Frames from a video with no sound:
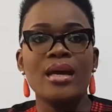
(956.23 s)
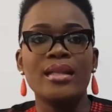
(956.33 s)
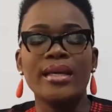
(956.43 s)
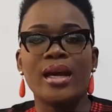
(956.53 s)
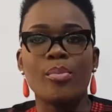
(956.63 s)

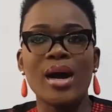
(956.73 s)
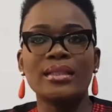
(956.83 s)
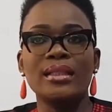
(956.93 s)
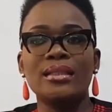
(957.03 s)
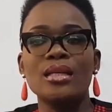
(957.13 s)
The
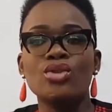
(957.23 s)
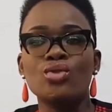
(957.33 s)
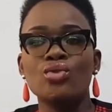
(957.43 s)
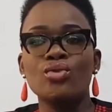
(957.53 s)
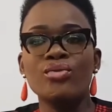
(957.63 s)
capacity
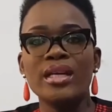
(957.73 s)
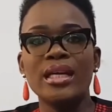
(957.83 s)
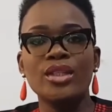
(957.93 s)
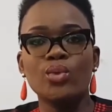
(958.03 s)
to relate